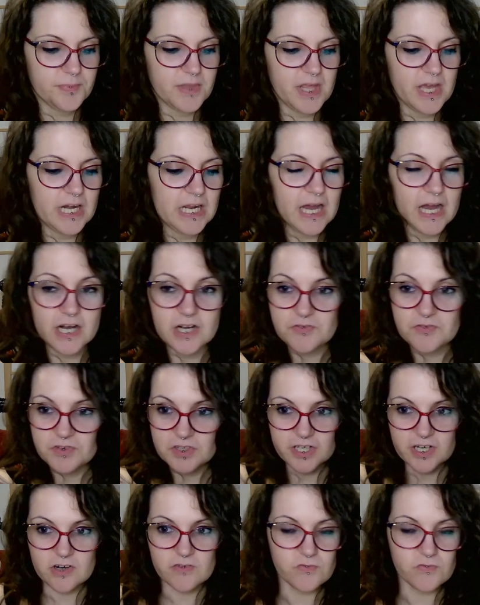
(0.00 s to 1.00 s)
any kind of
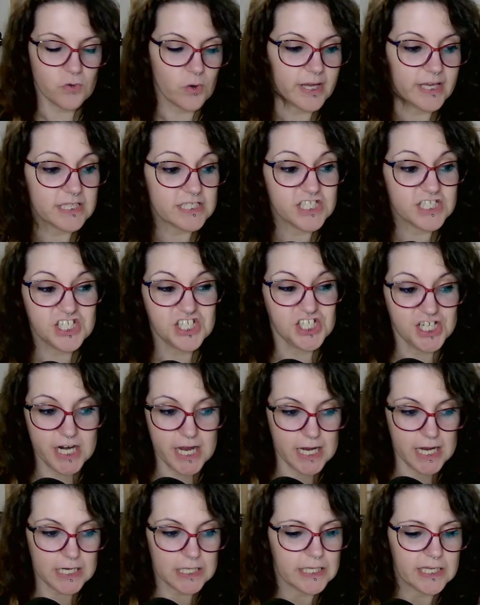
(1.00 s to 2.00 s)
clairvoyance,
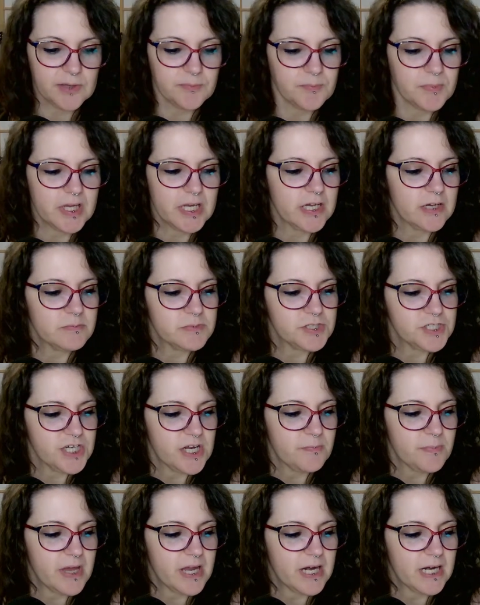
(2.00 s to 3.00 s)
channeling,
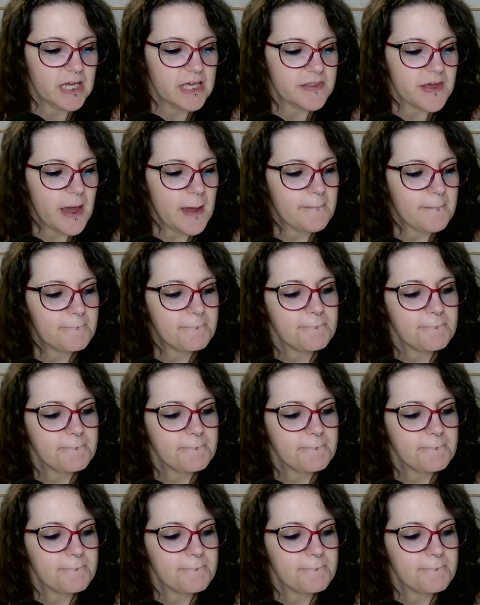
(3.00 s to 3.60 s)
mediumship, any of that.